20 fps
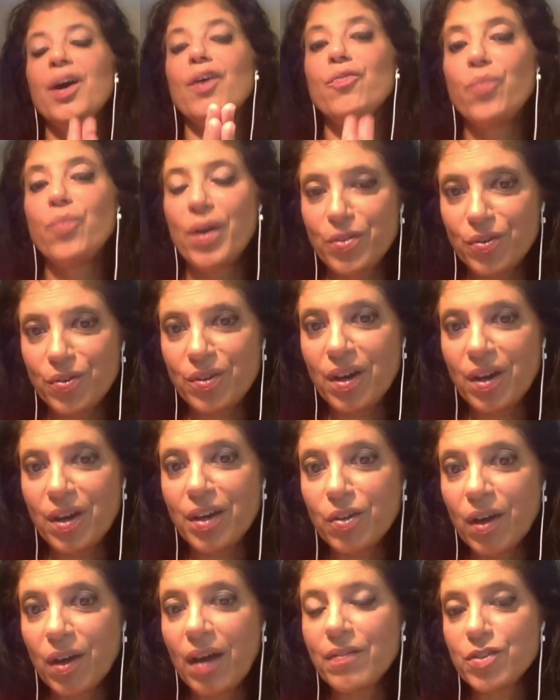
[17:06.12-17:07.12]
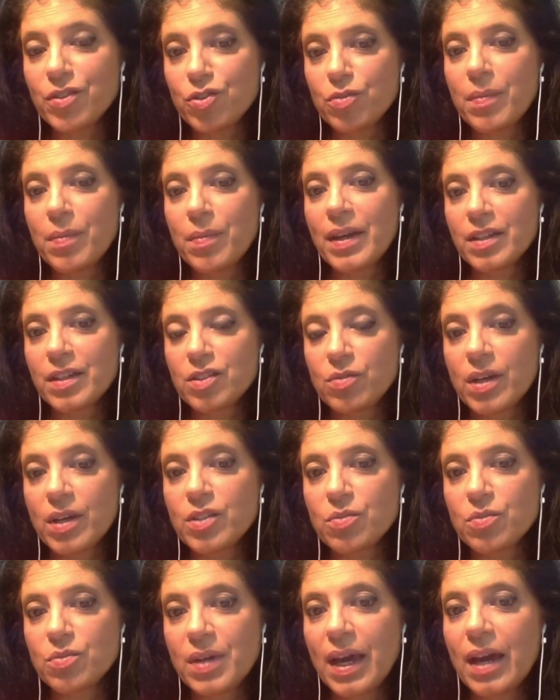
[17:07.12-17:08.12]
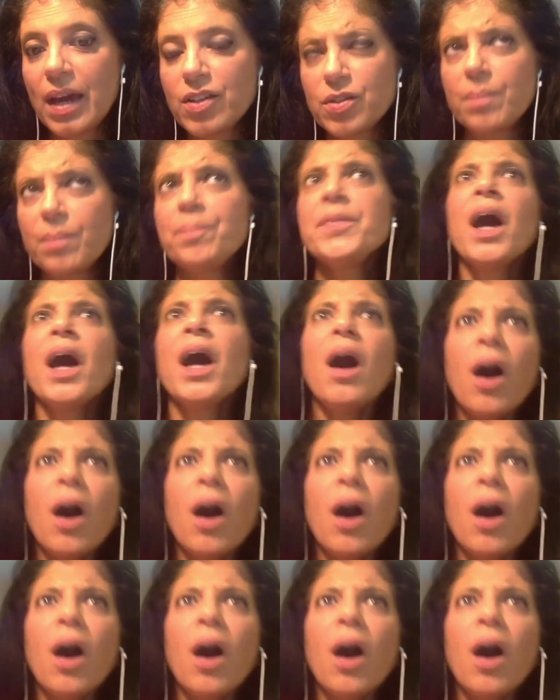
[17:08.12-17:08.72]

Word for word: of whether or not you'll have a traumatic stress reaction.